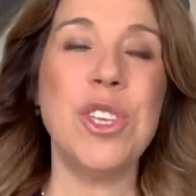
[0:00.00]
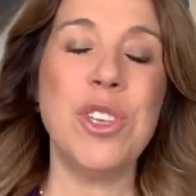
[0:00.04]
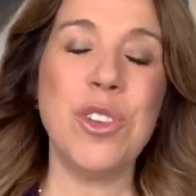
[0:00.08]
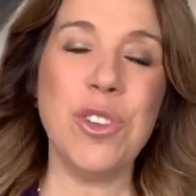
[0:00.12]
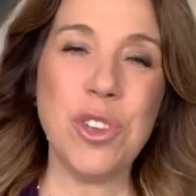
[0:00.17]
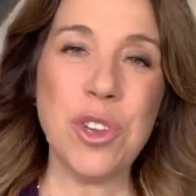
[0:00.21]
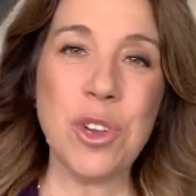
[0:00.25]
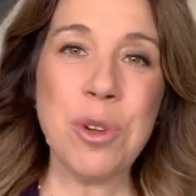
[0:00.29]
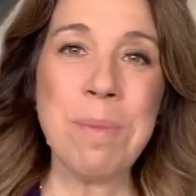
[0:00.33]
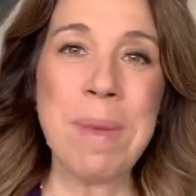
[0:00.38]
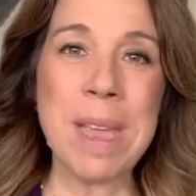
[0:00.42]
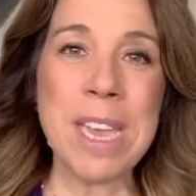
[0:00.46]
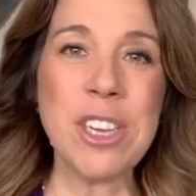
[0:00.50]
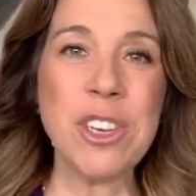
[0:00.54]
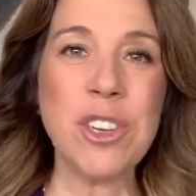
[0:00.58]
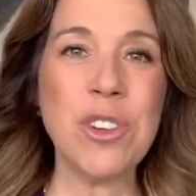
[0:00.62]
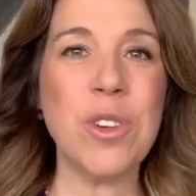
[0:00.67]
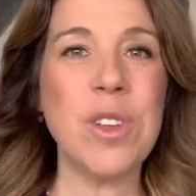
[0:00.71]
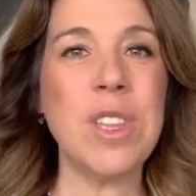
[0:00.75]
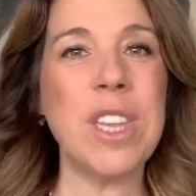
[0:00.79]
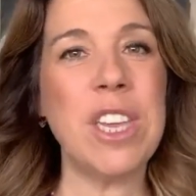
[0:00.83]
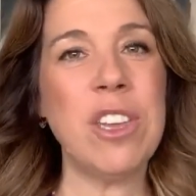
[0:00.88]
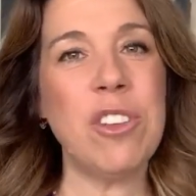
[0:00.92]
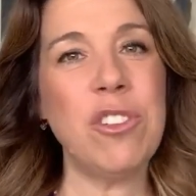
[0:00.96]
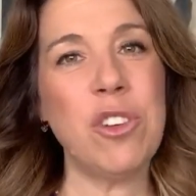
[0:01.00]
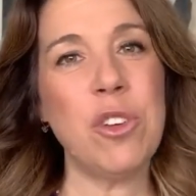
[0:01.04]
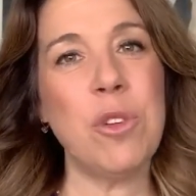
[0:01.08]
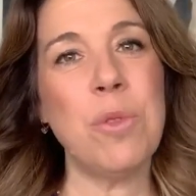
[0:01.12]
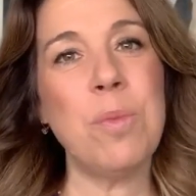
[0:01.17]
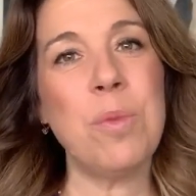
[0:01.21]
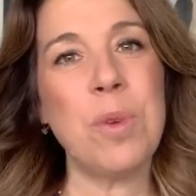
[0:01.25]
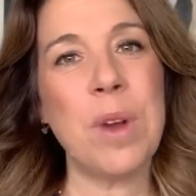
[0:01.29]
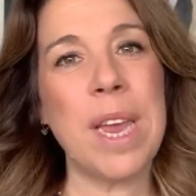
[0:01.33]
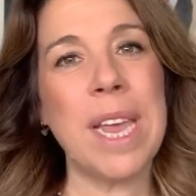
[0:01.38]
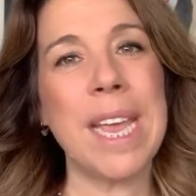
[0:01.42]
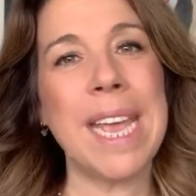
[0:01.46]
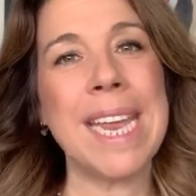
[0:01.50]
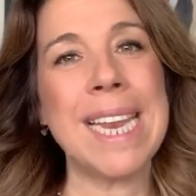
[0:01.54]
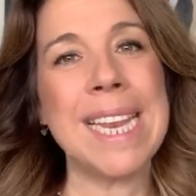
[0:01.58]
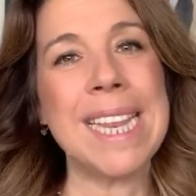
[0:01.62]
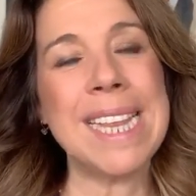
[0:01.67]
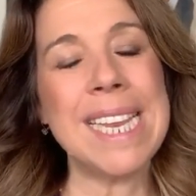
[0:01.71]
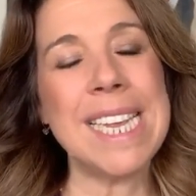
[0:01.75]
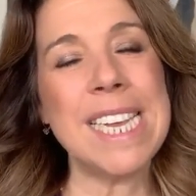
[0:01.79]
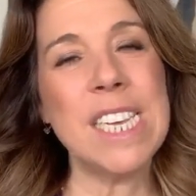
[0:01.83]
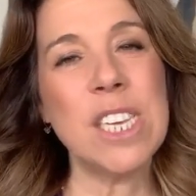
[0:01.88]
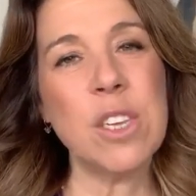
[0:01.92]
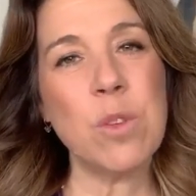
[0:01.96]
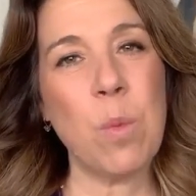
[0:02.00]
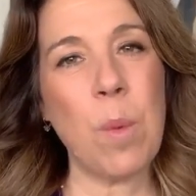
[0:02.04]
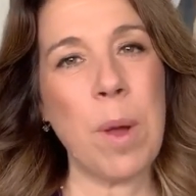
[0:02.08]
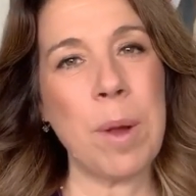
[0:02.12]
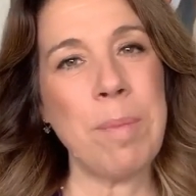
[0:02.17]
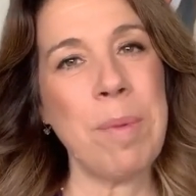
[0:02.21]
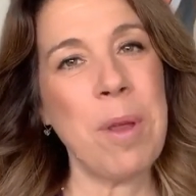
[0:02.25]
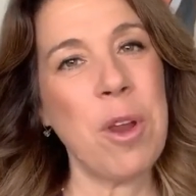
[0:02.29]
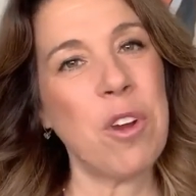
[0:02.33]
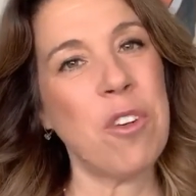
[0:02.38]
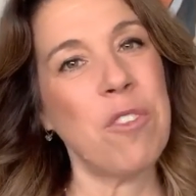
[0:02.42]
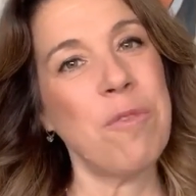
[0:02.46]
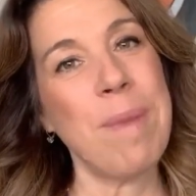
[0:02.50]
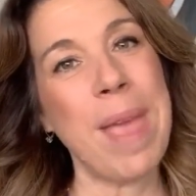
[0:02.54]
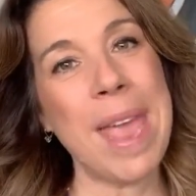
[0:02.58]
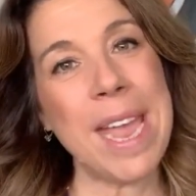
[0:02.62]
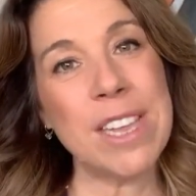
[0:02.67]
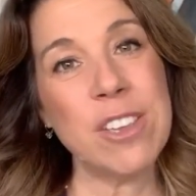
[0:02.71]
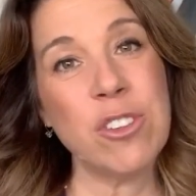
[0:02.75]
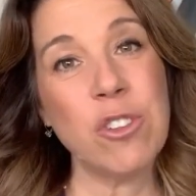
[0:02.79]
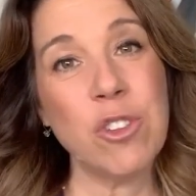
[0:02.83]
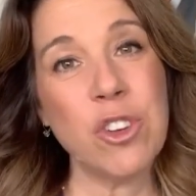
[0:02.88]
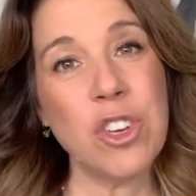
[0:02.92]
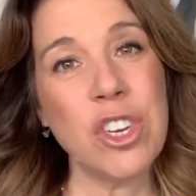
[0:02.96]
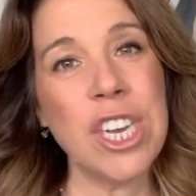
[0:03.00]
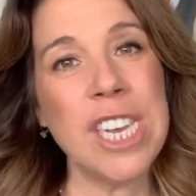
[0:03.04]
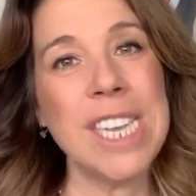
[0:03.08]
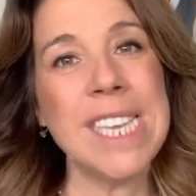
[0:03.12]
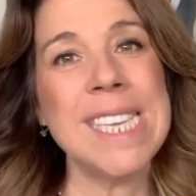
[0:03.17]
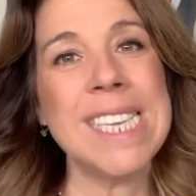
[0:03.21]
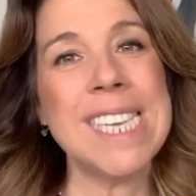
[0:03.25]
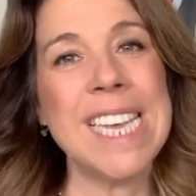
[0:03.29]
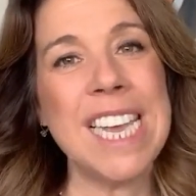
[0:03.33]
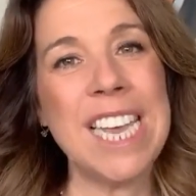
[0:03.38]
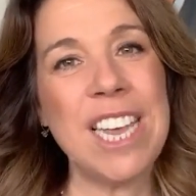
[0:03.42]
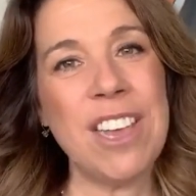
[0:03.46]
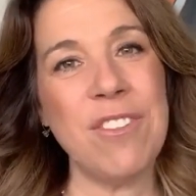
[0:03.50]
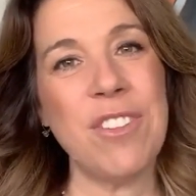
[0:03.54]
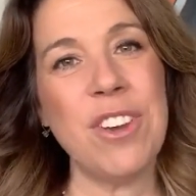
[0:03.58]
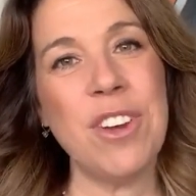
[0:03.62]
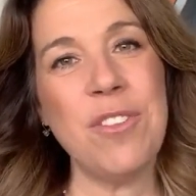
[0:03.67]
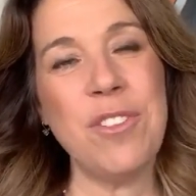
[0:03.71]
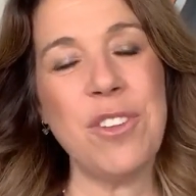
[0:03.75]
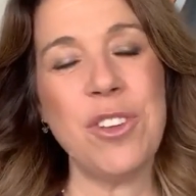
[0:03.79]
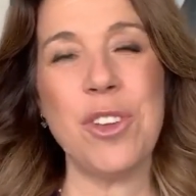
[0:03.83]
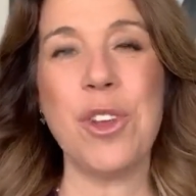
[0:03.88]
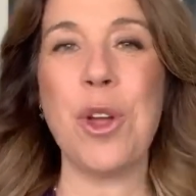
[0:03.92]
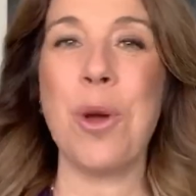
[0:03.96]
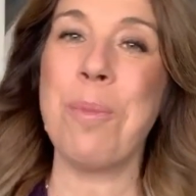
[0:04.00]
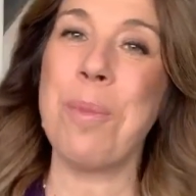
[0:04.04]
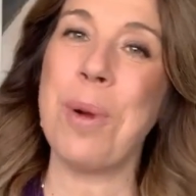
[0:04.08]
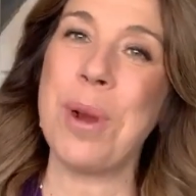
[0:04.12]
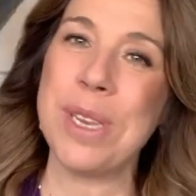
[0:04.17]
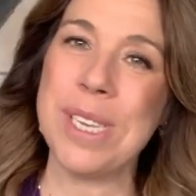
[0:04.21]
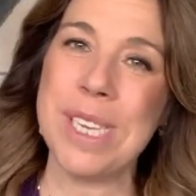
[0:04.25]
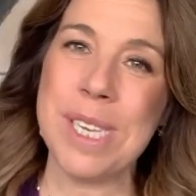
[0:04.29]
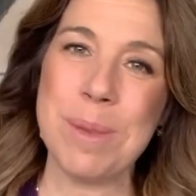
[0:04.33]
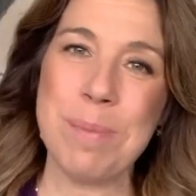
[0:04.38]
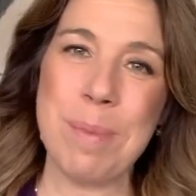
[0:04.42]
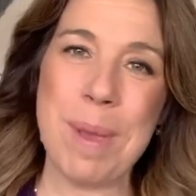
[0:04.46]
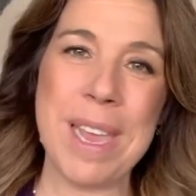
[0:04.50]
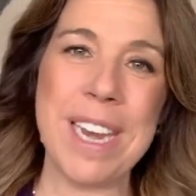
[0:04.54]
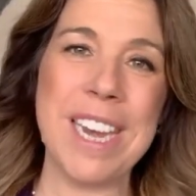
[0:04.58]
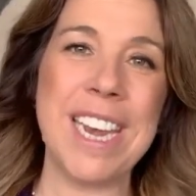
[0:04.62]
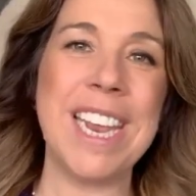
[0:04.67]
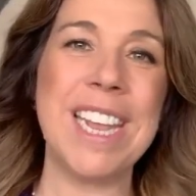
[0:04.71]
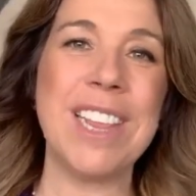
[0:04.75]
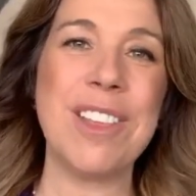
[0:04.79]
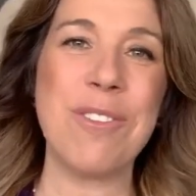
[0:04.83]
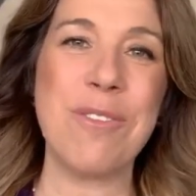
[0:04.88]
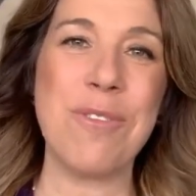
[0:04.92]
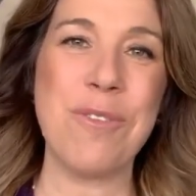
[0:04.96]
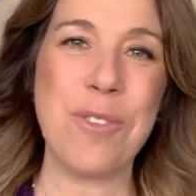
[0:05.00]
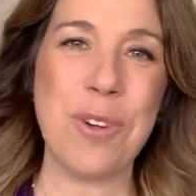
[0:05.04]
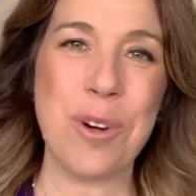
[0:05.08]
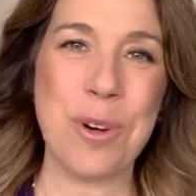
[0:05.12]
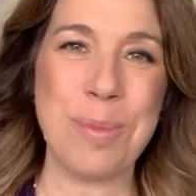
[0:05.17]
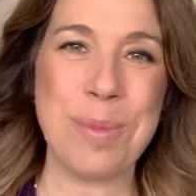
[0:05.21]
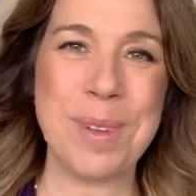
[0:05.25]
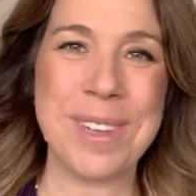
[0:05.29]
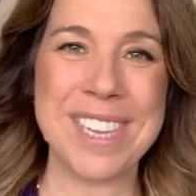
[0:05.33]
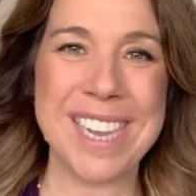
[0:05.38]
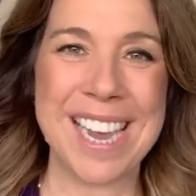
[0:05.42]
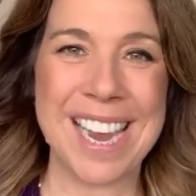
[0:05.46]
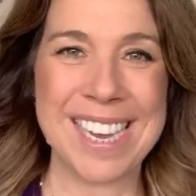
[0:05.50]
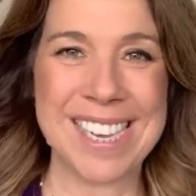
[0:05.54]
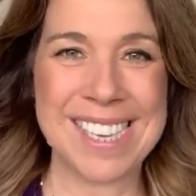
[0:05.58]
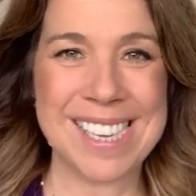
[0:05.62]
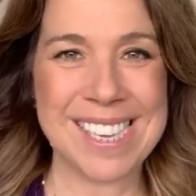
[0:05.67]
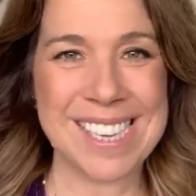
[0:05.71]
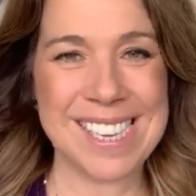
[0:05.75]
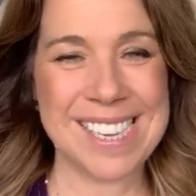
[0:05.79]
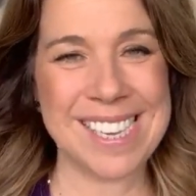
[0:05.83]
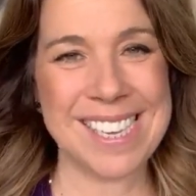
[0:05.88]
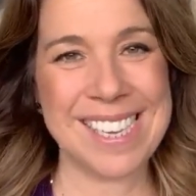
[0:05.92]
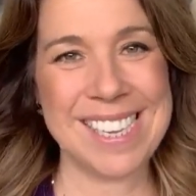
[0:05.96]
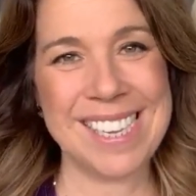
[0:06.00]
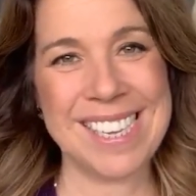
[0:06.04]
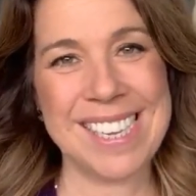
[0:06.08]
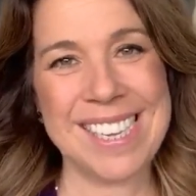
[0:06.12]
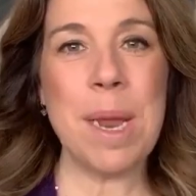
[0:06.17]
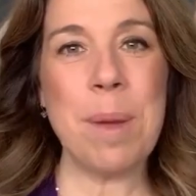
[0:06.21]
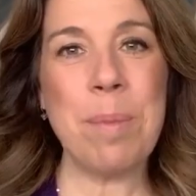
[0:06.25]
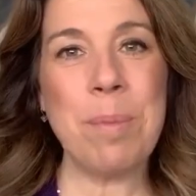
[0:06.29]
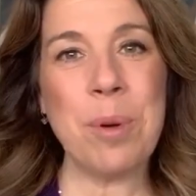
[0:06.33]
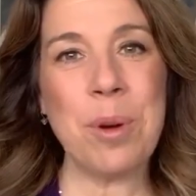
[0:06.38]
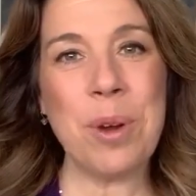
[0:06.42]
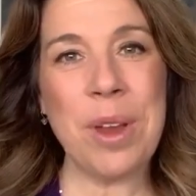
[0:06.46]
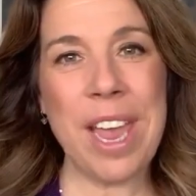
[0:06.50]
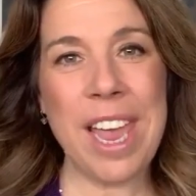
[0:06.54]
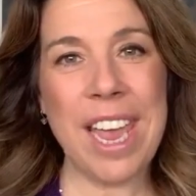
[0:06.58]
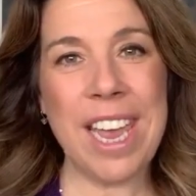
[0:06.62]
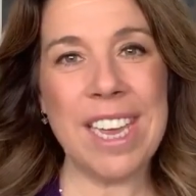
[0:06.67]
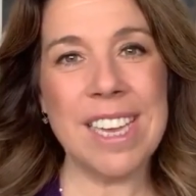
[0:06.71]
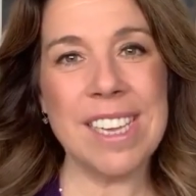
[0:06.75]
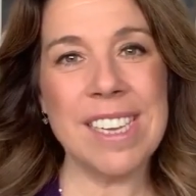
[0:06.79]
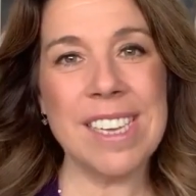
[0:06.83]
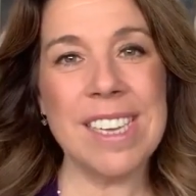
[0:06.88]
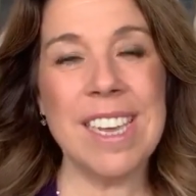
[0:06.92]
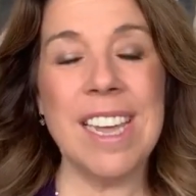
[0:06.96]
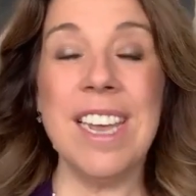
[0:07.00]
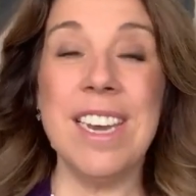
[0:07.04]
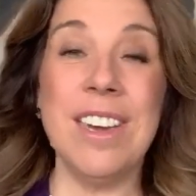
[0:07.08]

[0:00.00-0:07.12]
So do make sure that you do bring at least one pair of pants or jeans, even if you don't participate in the formal nights. Number eight.